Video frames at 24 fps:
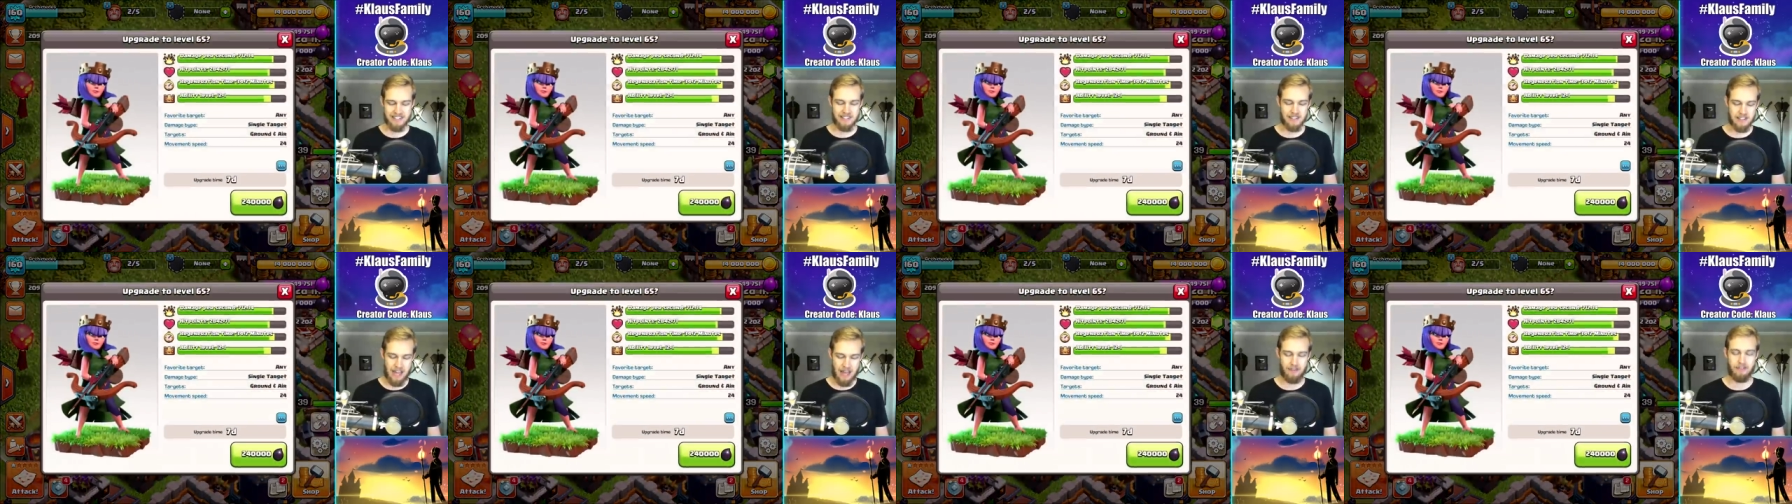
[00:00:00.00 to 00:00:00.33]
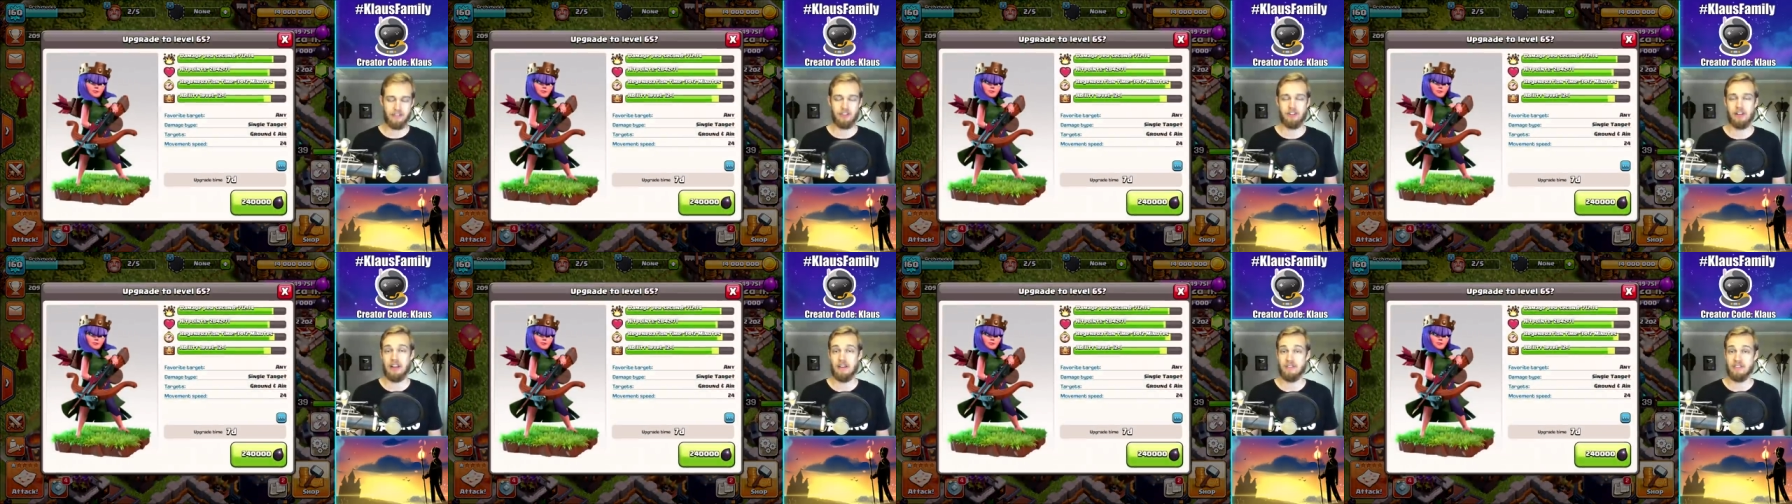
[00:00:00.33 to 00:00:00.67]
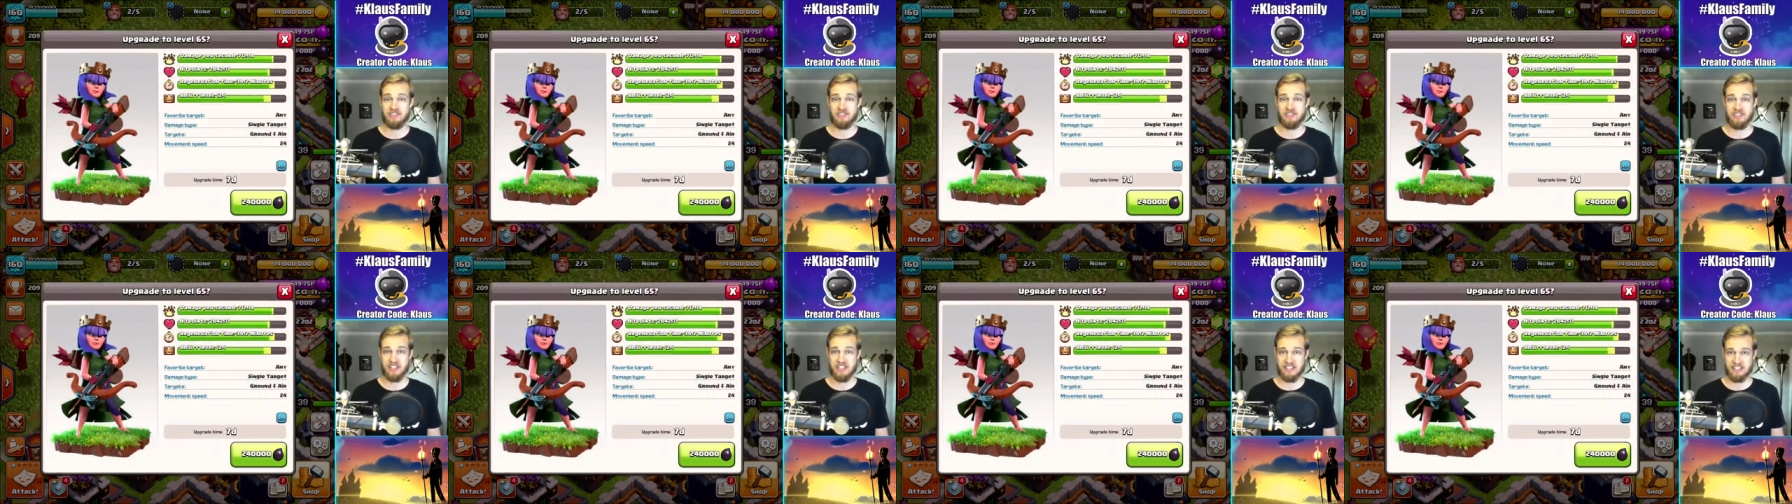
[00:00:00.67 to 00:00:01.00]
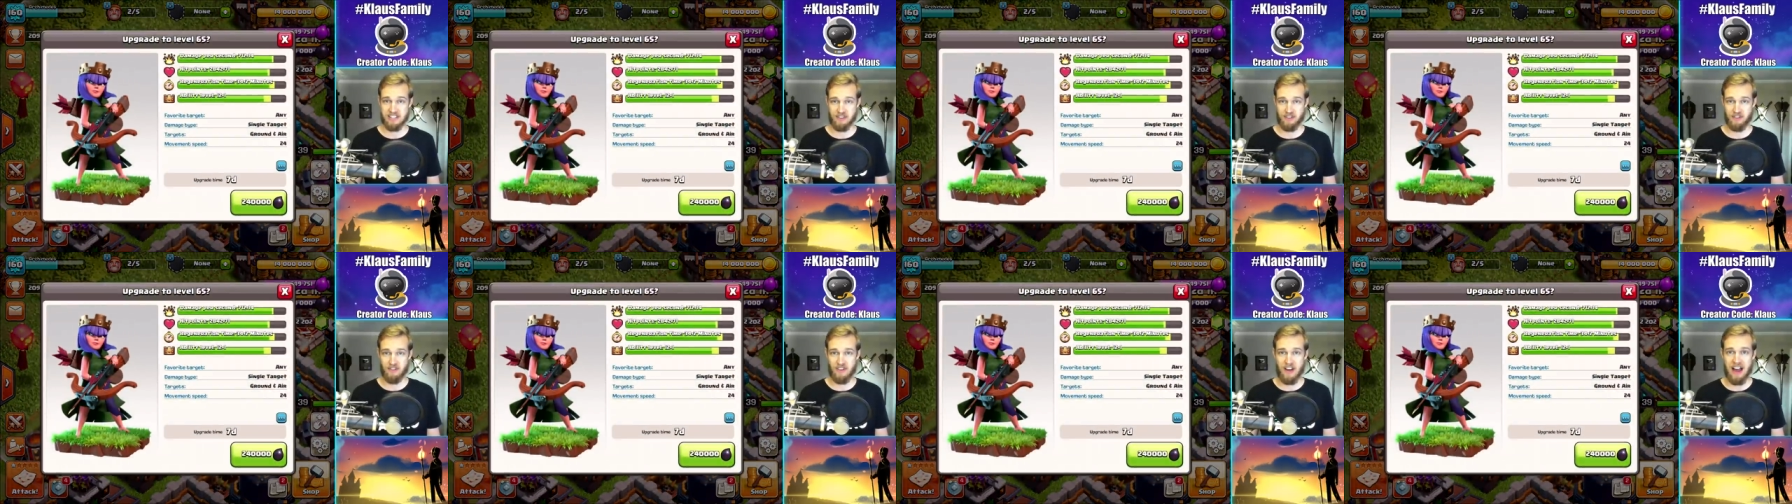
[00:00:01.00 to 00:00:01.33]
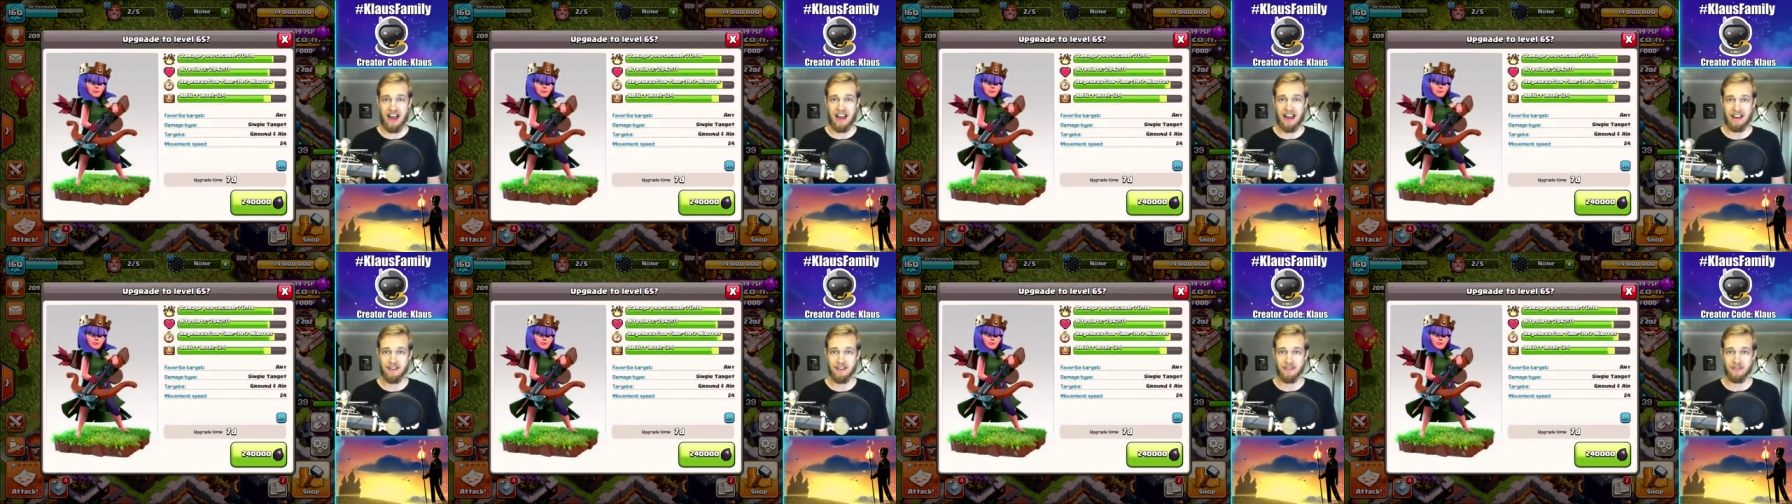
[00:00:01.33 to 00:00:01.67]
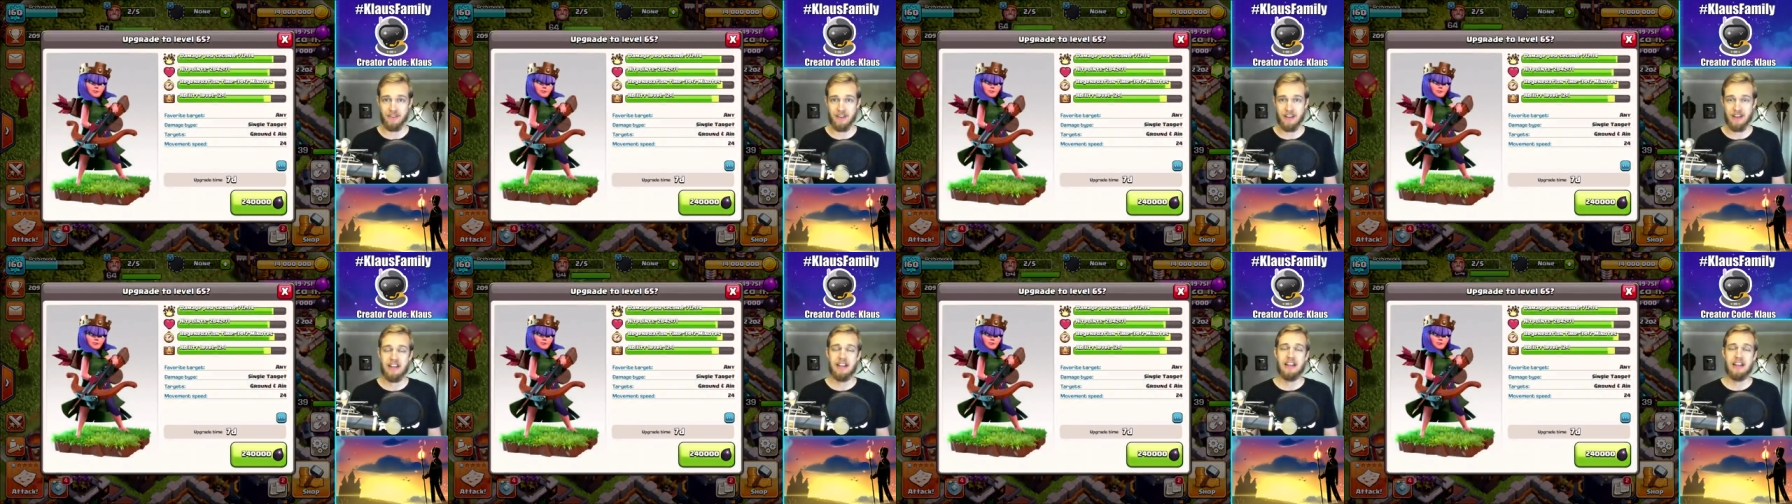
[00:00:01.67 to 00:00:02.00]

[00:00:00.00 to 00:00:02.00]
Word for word: level, level 65,